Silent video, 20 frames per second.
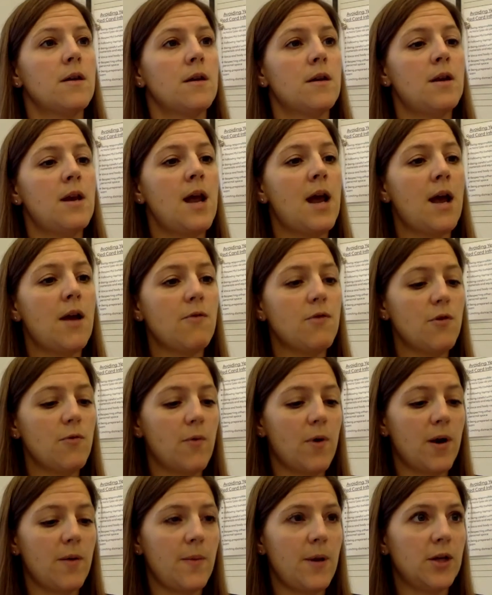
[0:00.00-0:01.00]
Now you
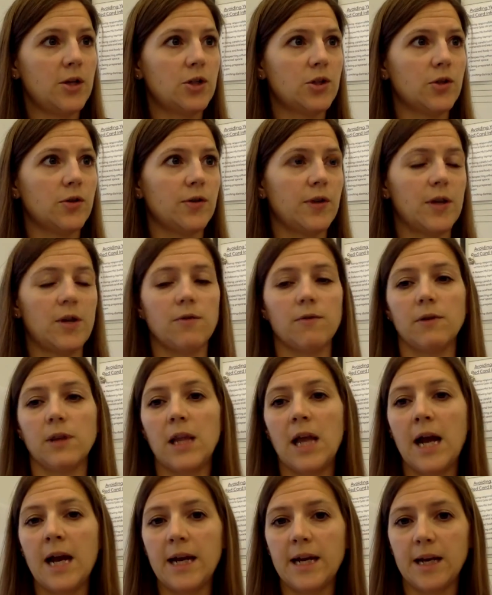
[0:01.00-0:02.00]
want to make sure that your
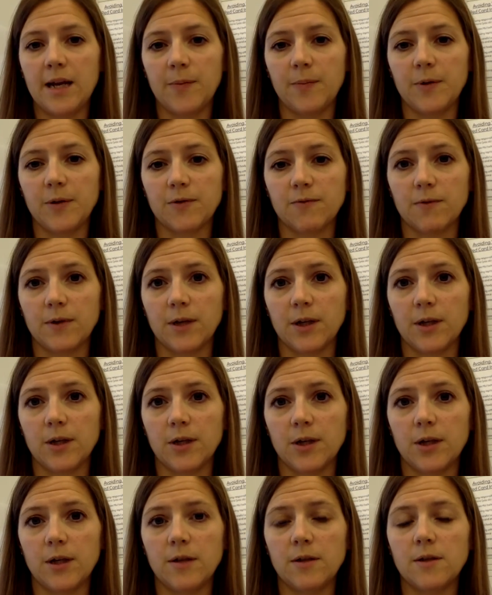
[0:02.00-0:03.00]
lineup is really
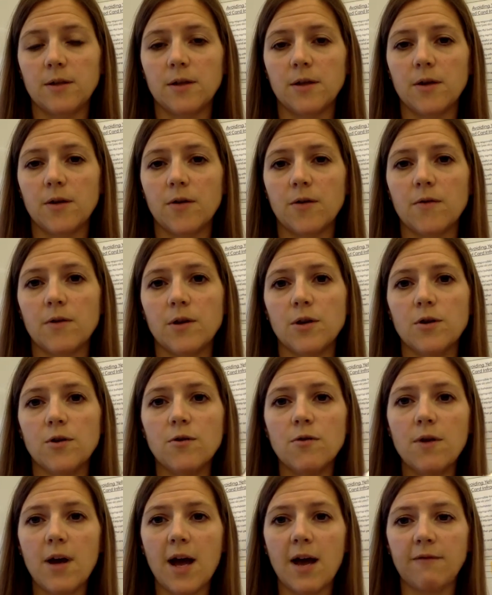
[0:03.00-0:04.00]
good. So
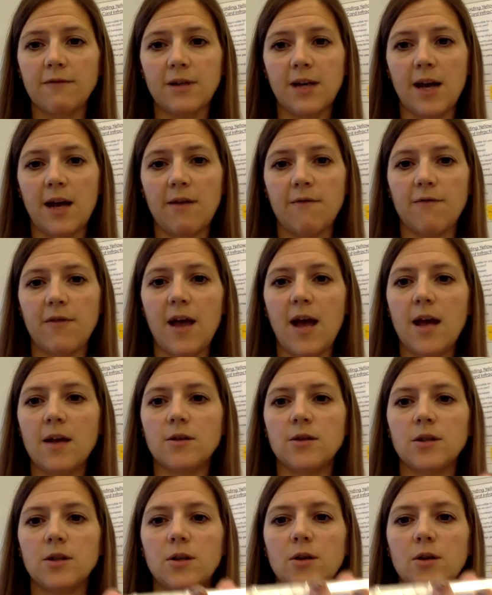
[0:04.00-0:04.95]
you have to have that